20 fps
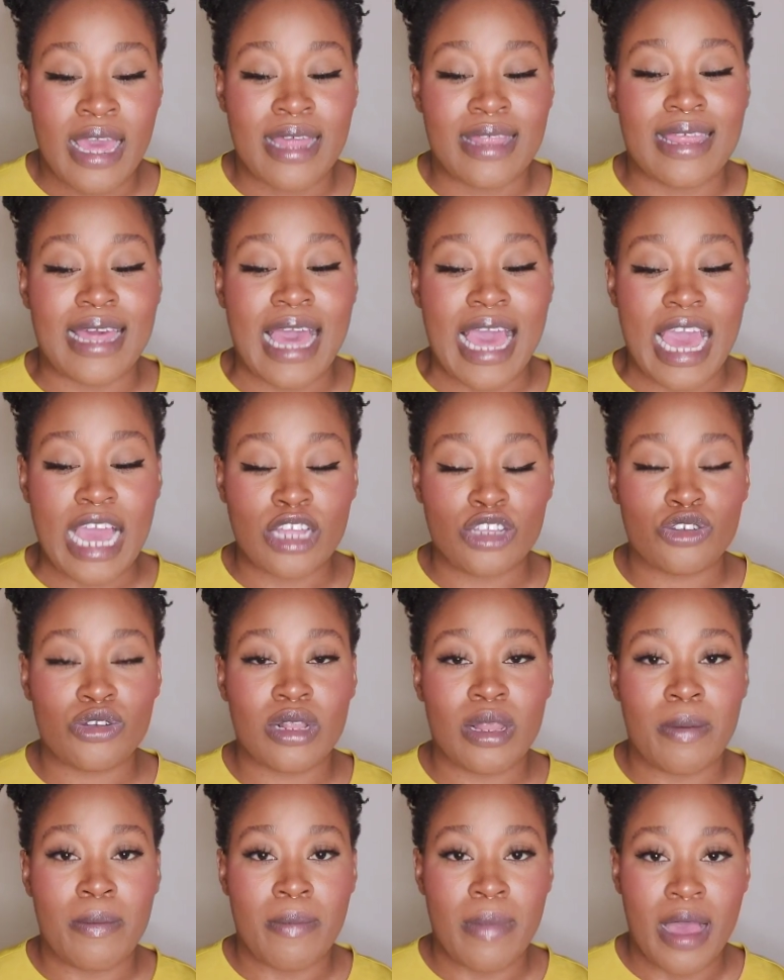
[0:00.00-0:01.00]
The
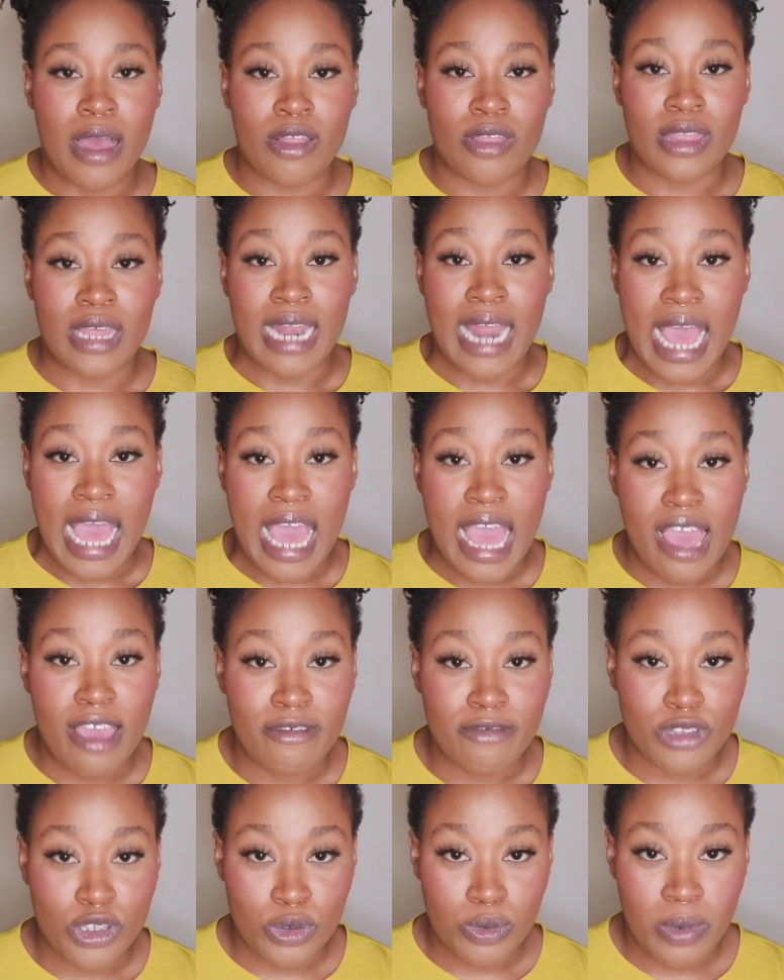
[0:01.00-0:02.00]
actual amount that I
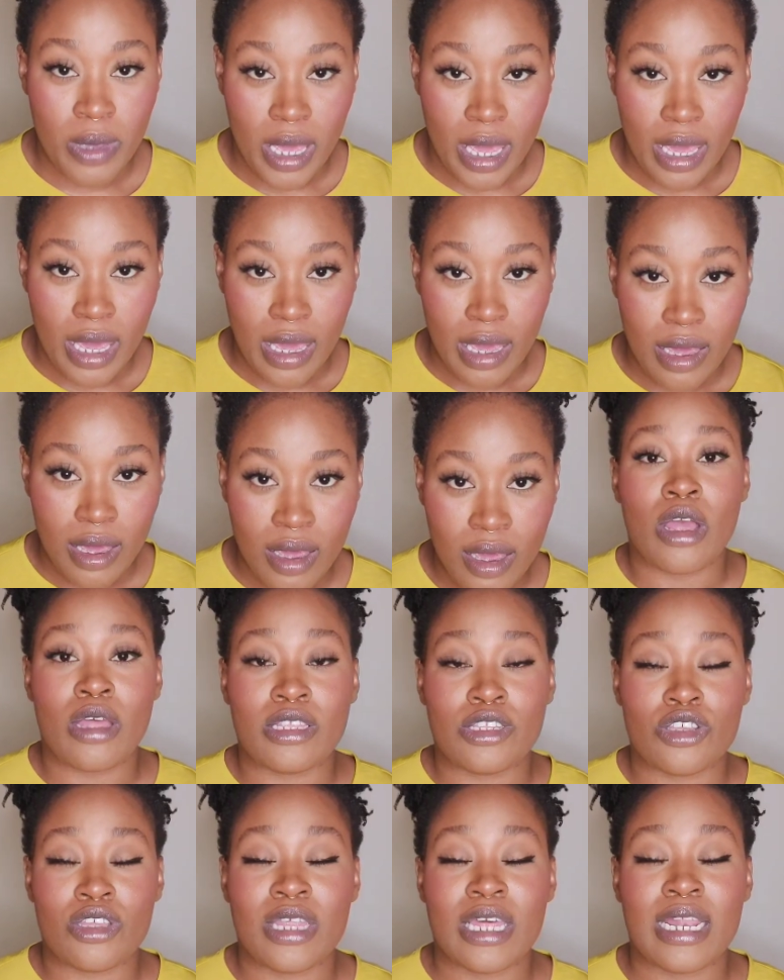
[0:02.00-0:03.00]
have to pay,
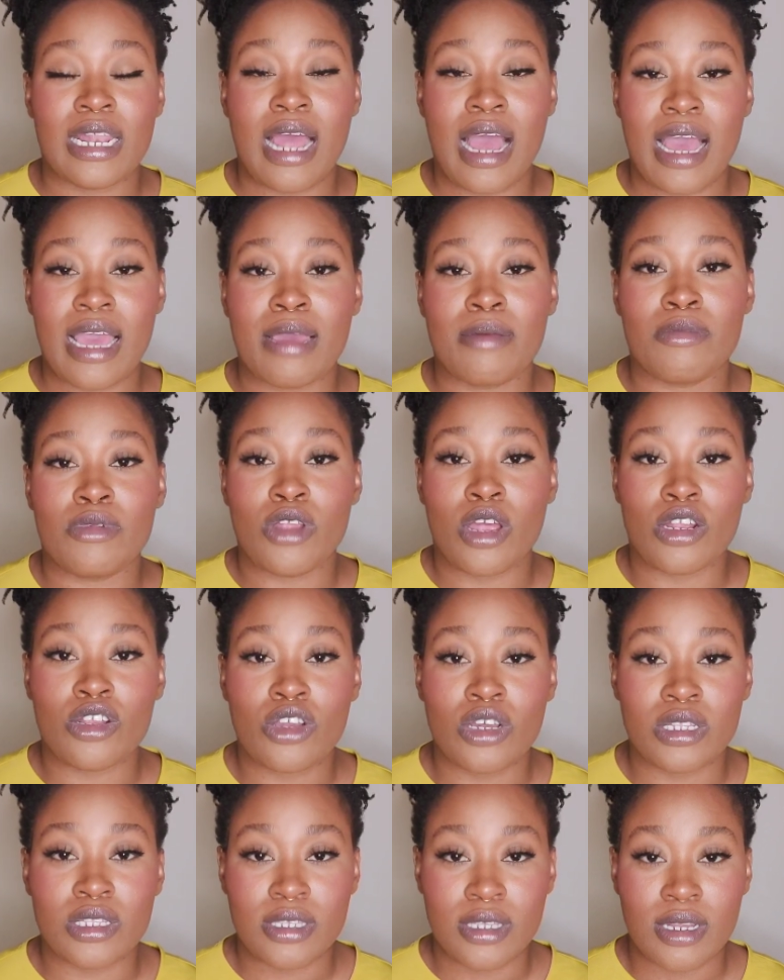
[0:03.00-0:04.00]
so that I am not
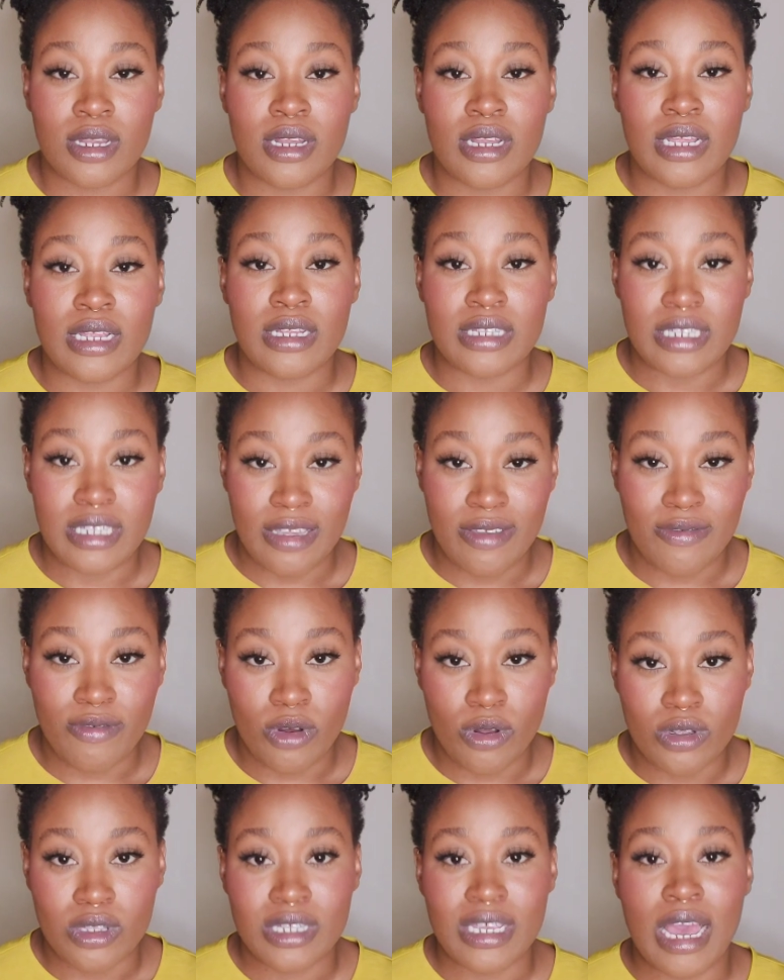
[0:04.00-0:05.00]
considered in
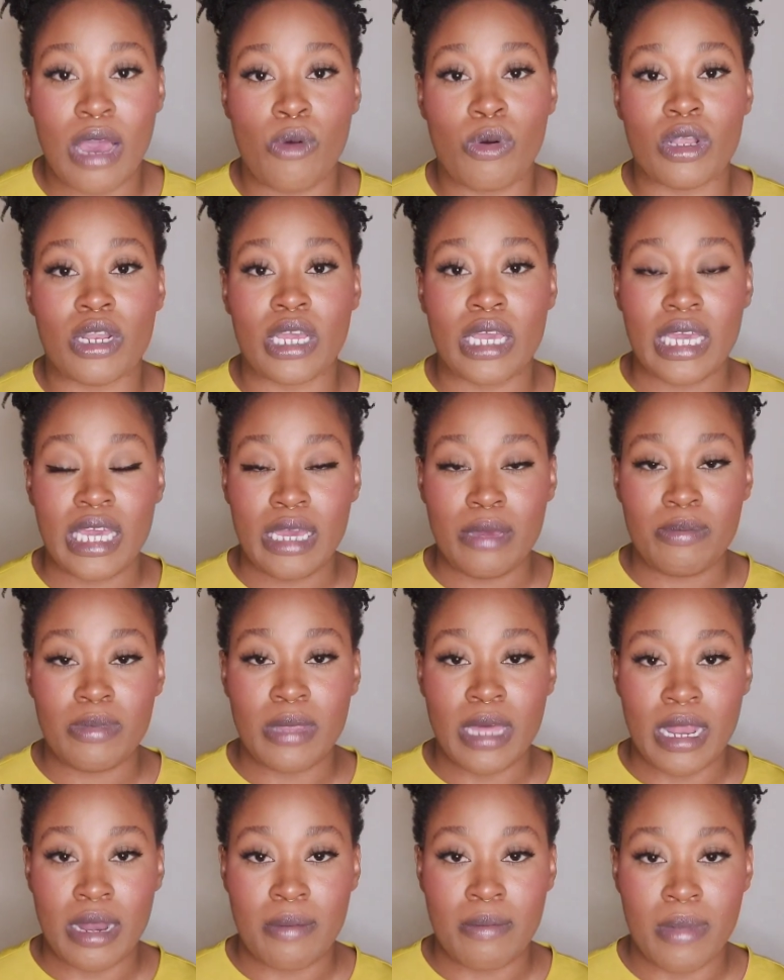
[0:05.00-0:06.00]
default, I want to keep
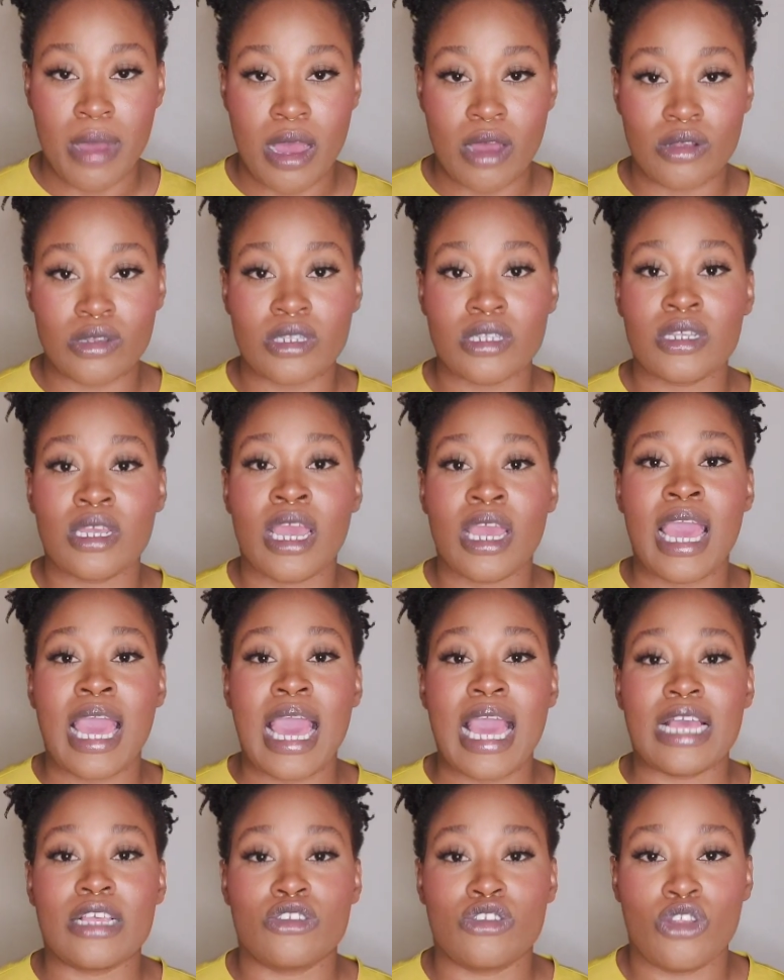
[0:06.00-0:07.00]
that amount
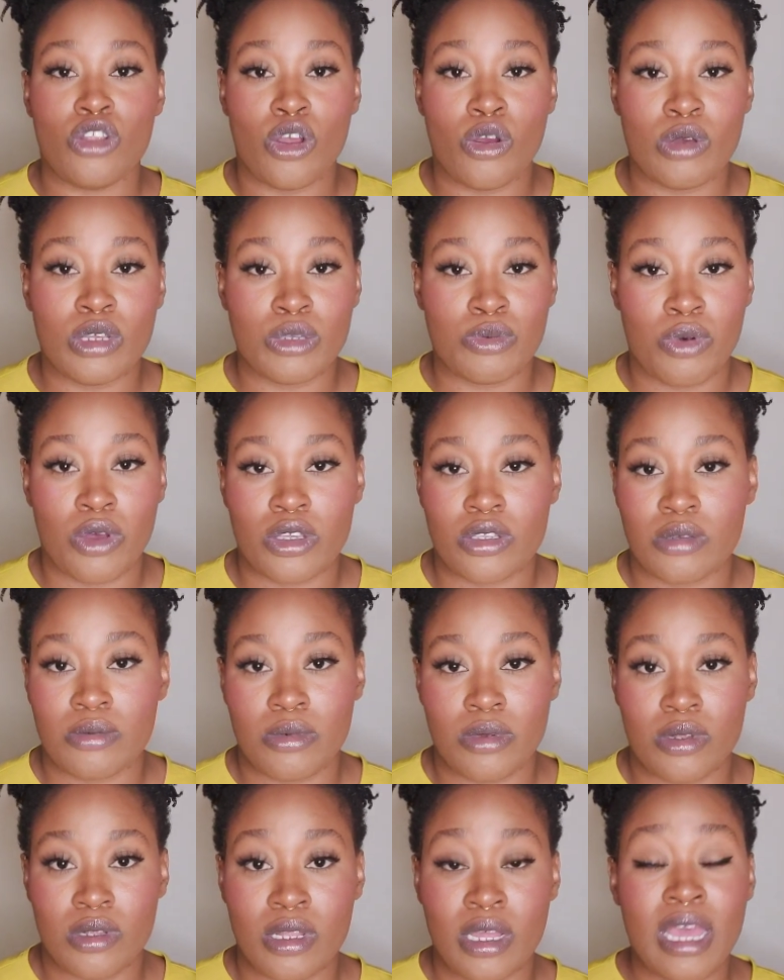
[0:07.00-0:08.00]
as low as
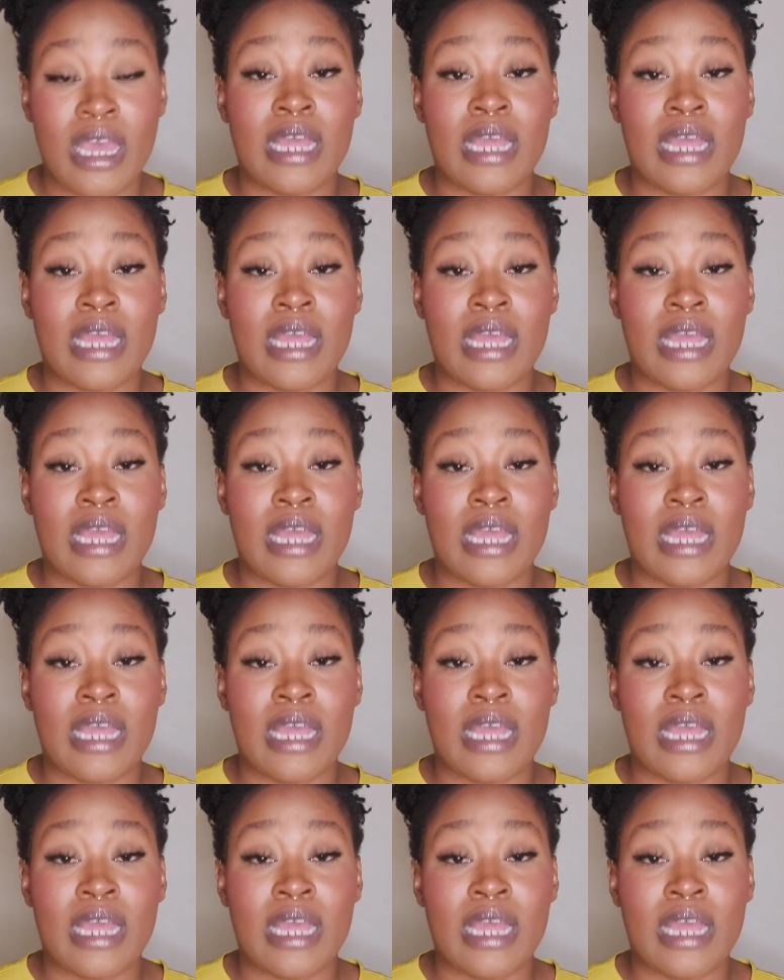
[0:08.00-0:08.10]
possible.